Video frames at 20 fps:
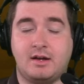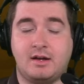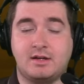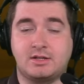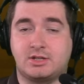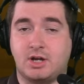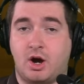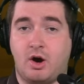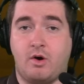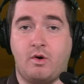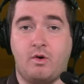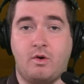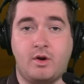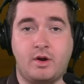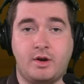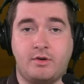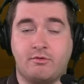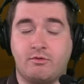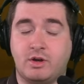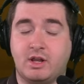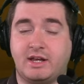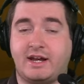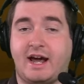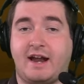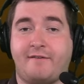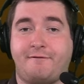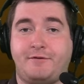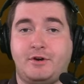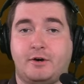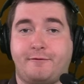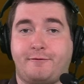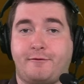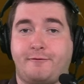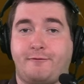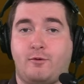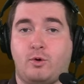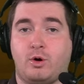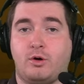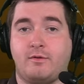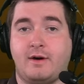So you really got to feel for
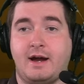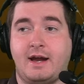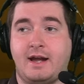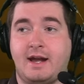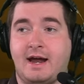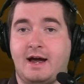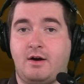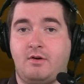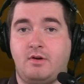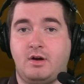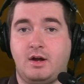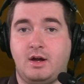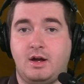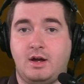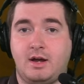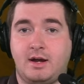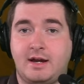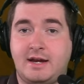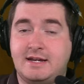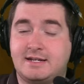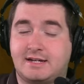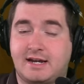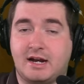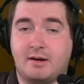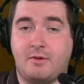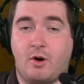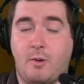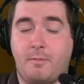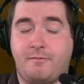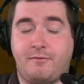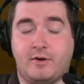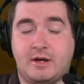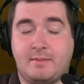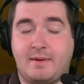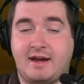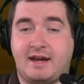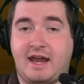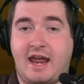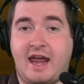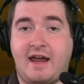four right now. He's going to hopefully
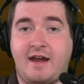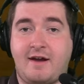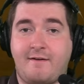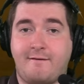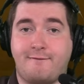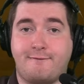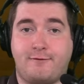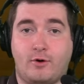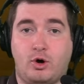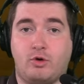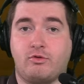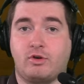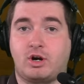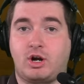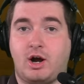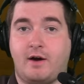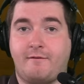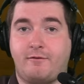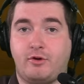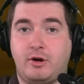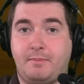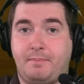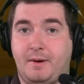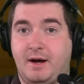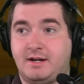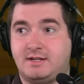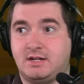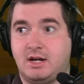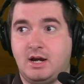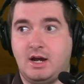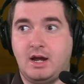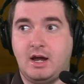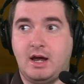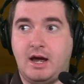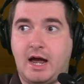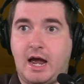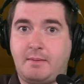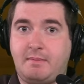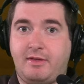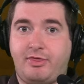make a full recovery. But,
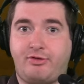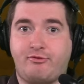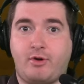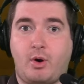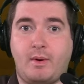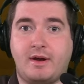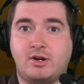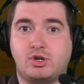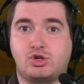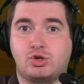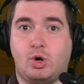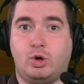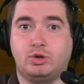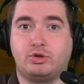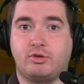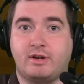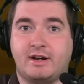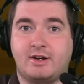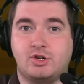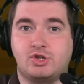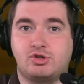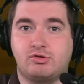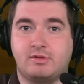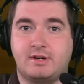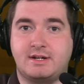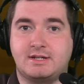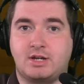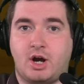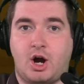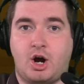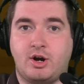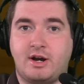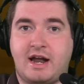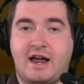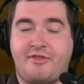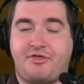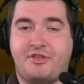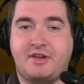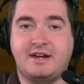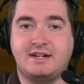I mean, throwing shoulder injuries are
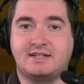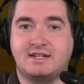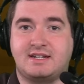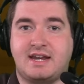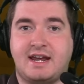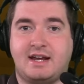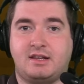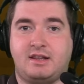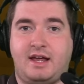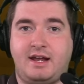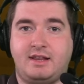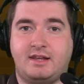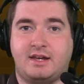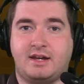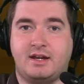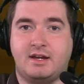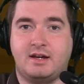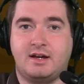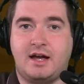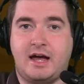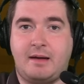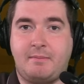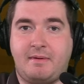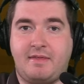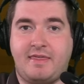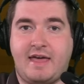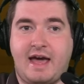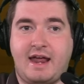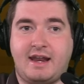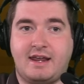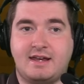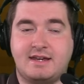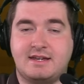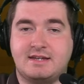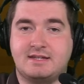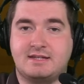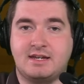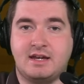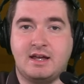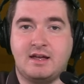not things to take lightly. I mean, that
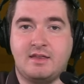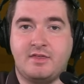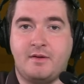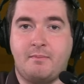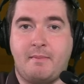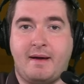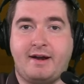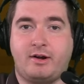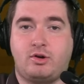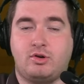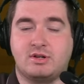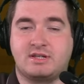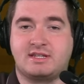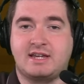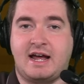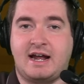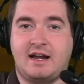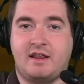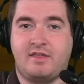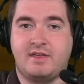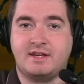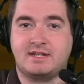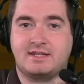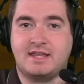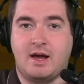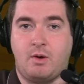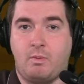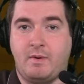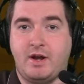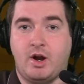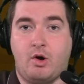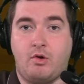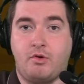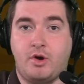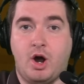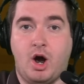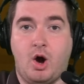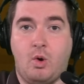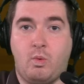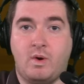is the medical side of this that we don't
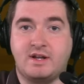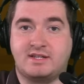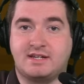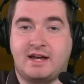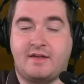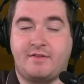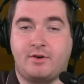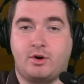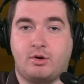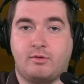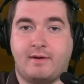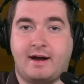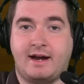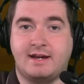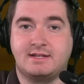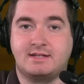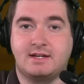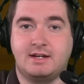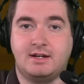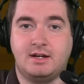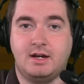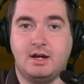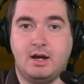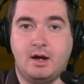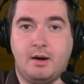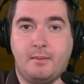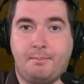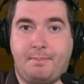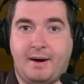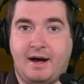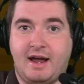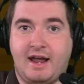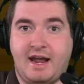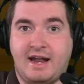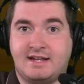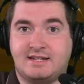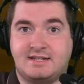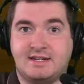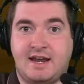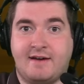know what's on the horizon. But
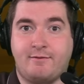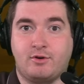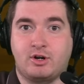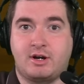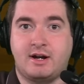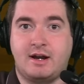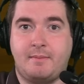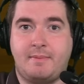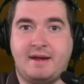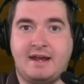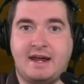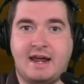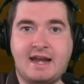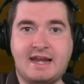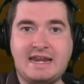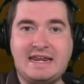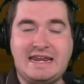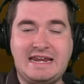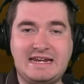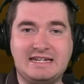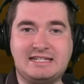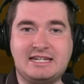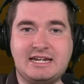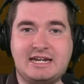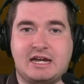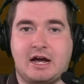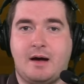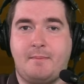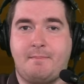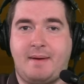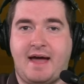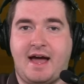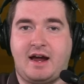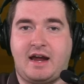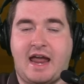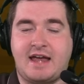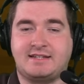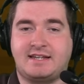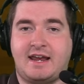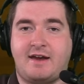it's never going to be an easy comeback
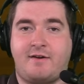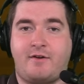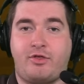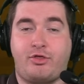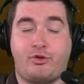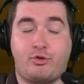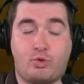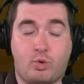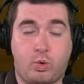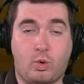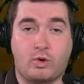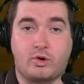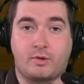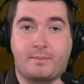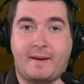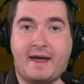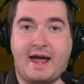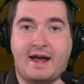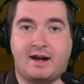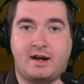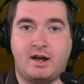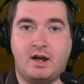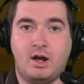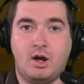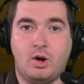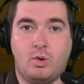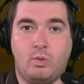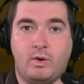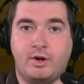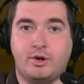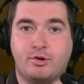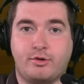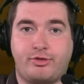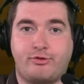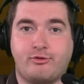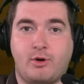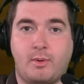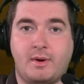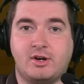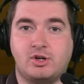as a quarterback when your
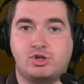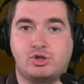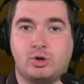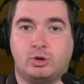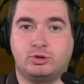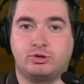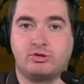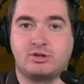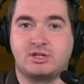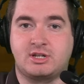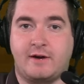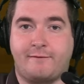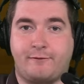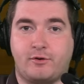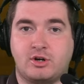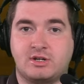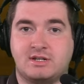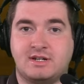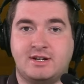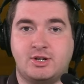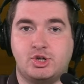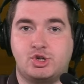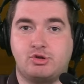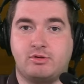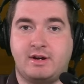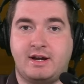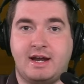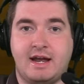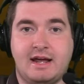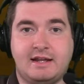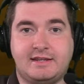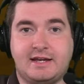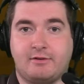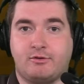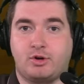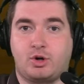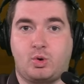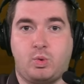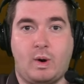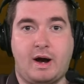throwing shoulder suffers an injury that
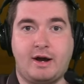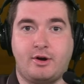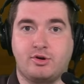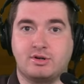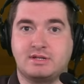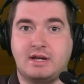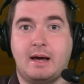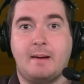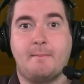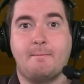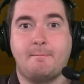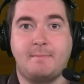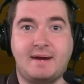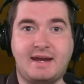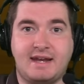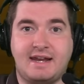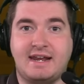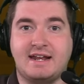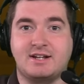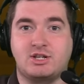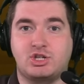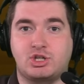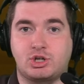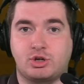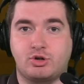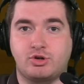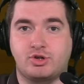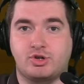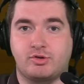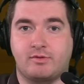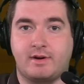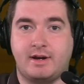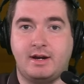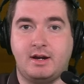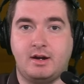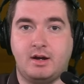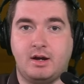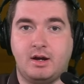requires immediate surgery.